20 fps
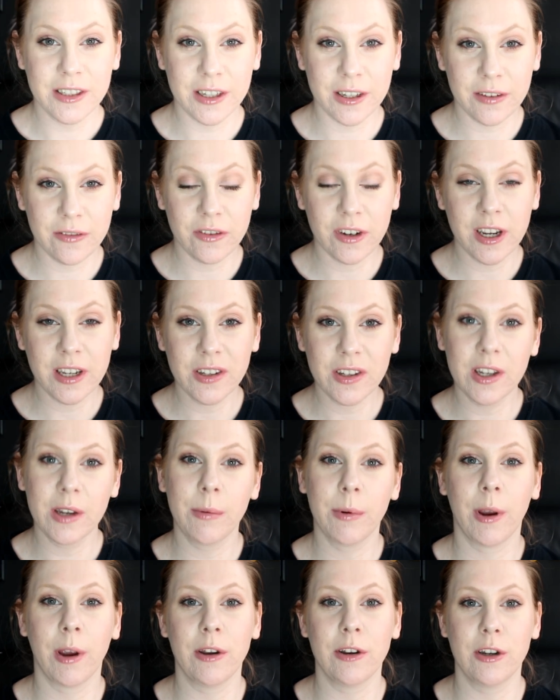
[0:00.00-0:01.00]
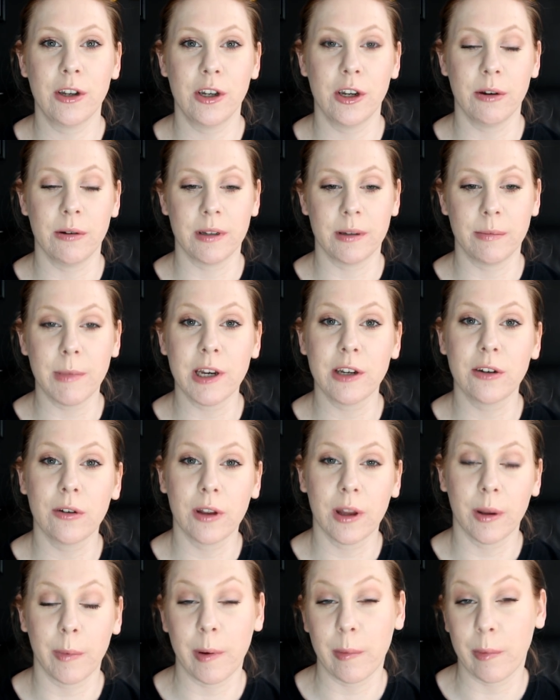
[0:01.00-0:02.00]
So the first thing I'm going to do is make
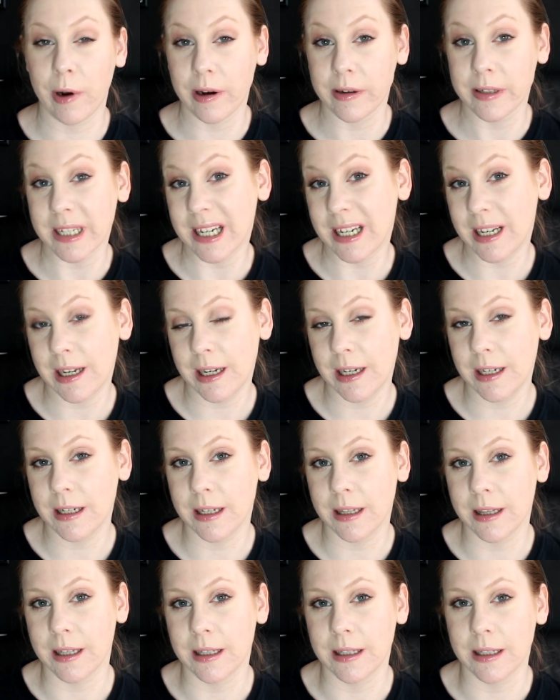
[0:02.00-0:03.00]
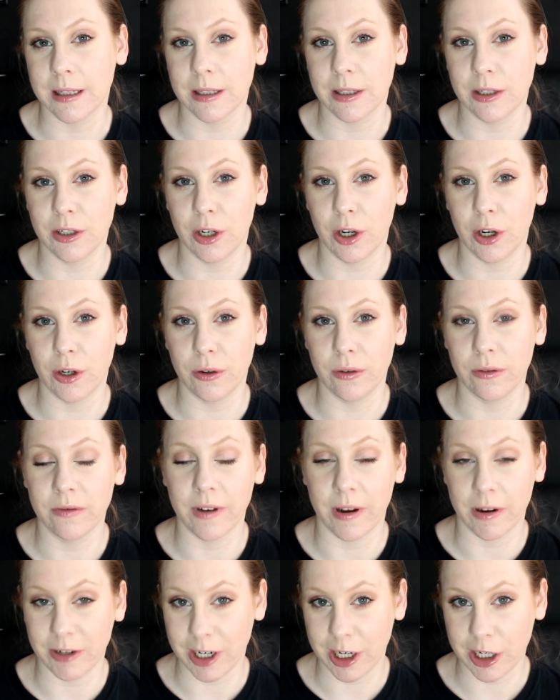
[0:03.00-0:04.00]
sure that my brows are clean and that there's no
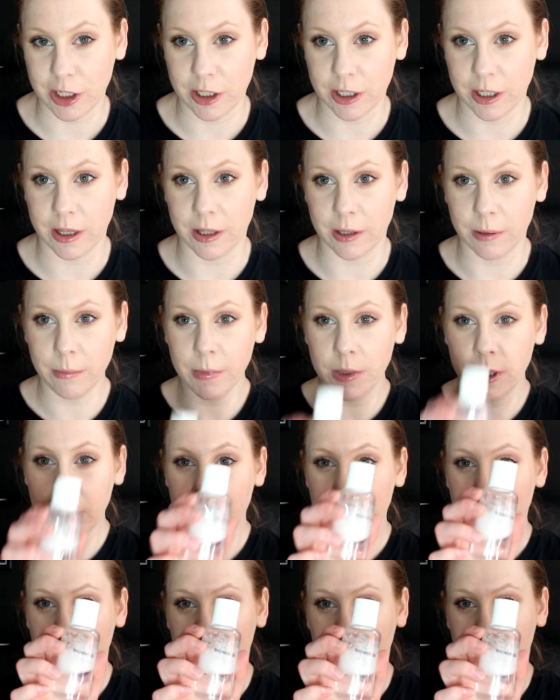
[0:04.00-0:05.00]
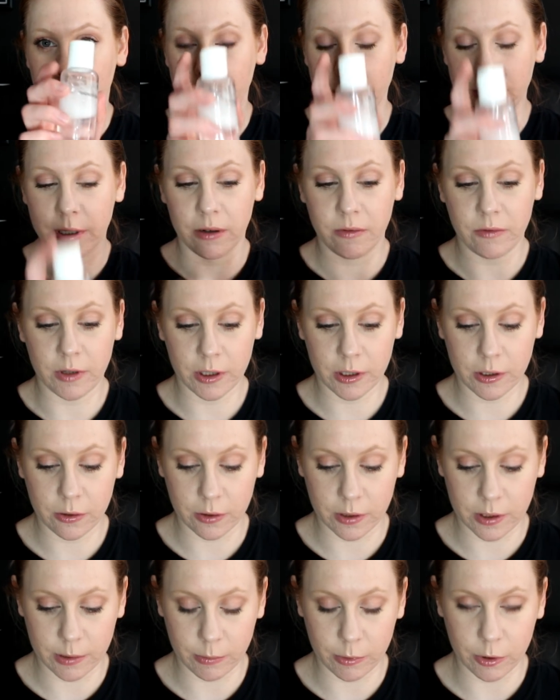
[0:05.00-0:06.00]
foundation in them. So I've just
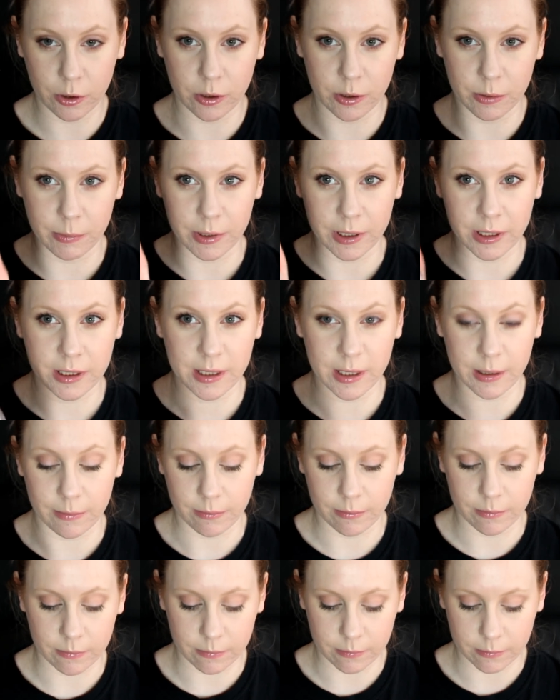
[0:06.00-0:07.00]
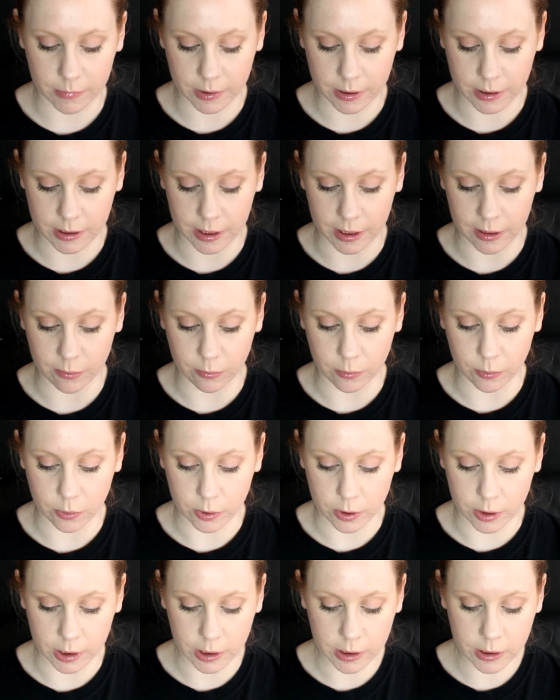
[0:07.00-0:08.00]
got some cotton buds and micellar
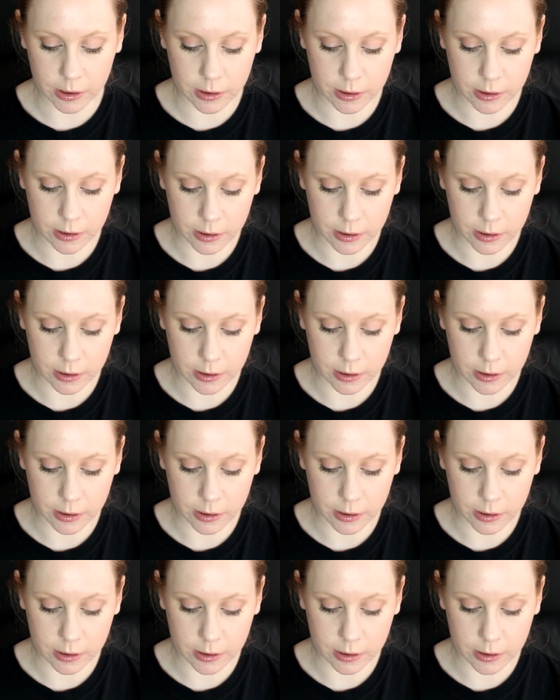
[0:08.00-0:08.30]
water.